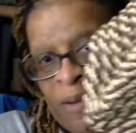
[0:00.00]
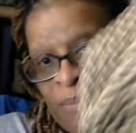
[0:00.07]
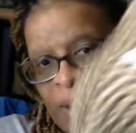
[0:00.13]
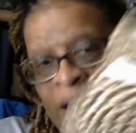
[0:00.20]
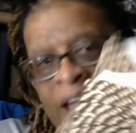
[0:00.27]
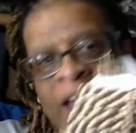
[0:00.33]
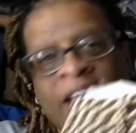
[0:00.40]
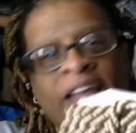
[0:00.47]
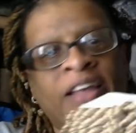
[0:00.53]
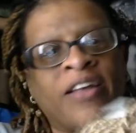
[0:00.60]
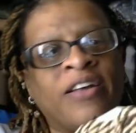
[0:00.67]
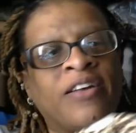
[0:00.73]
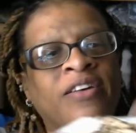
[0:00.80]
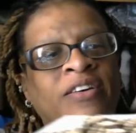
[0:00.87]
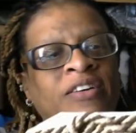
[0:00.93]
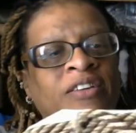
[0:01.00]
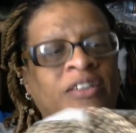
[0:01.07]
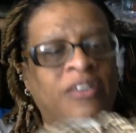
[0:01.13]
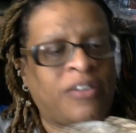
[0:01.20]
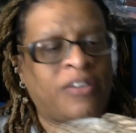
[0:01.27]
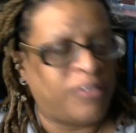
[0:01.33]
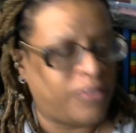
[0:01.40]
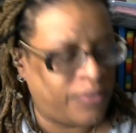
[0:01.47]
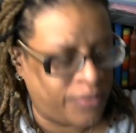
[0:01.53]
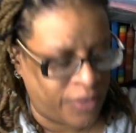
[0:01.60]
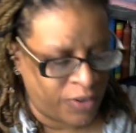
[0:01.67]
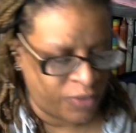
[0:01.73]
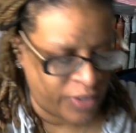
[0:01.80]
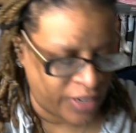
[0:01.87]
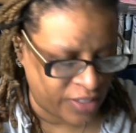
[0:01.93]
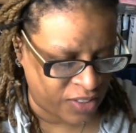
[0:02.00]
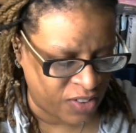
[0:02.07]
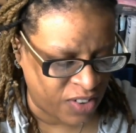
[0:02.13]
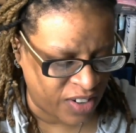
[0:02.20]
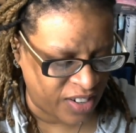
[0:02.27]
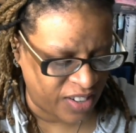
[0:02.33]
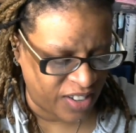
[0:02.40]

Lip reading: bag. Oh, hold that thought.